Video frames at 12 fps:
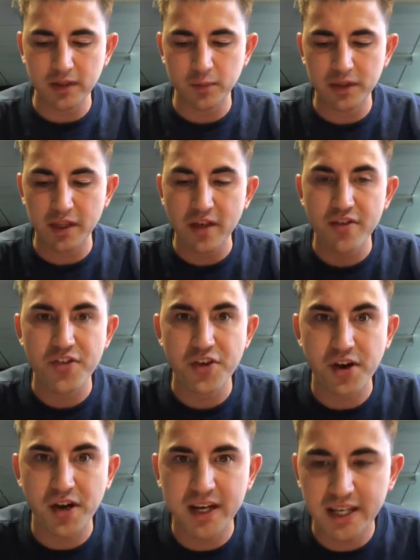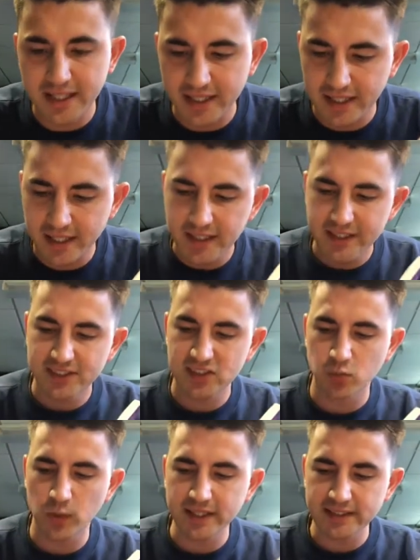with 3
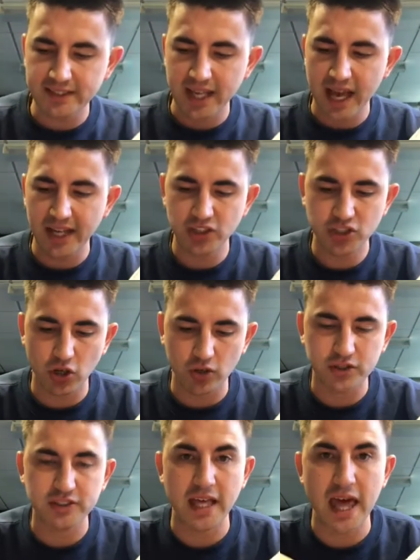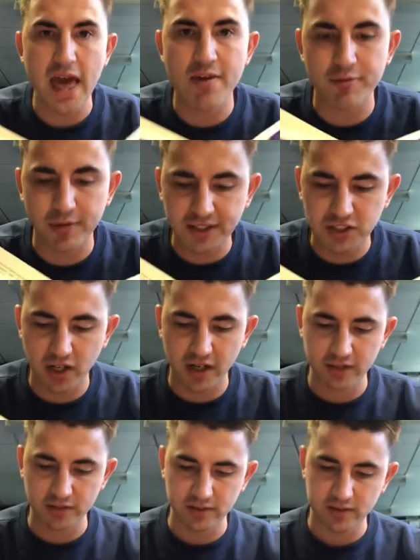sweets and chocks to every
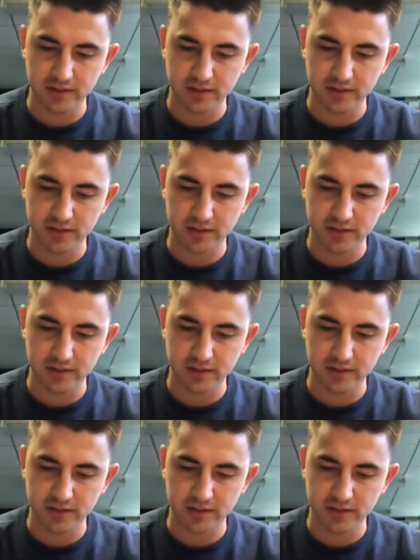child."